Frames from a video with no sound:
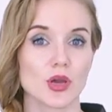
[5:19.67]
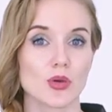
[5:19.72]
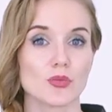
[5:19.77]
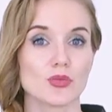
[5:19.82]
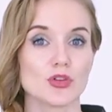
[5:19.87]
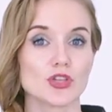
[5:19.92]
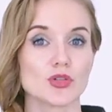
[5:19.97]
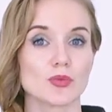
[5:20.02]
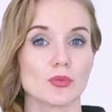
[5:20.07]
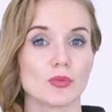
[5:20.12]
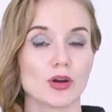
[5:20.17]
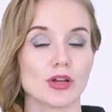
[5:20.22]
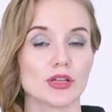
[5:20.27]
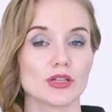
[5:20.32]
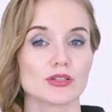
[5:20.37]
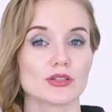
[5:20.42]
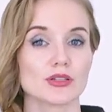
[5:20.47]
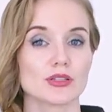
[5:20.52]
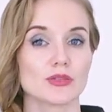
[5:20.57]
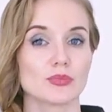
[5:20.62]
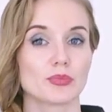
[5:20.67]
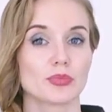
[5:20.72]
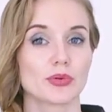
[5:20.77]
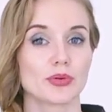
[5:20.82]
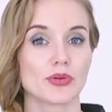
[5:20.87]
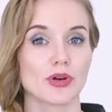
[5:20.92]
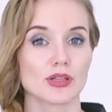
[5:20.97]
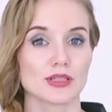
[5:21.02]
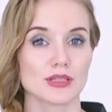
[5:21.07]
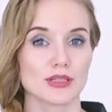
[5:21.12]
which monitors the
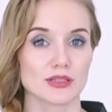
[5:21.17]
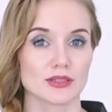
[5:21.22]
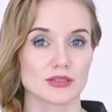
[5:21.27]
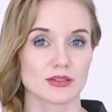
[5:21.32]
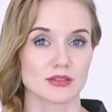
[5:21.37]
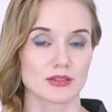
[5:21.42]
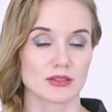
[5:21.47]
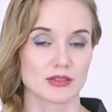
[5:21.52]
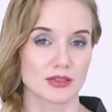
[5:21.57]
process.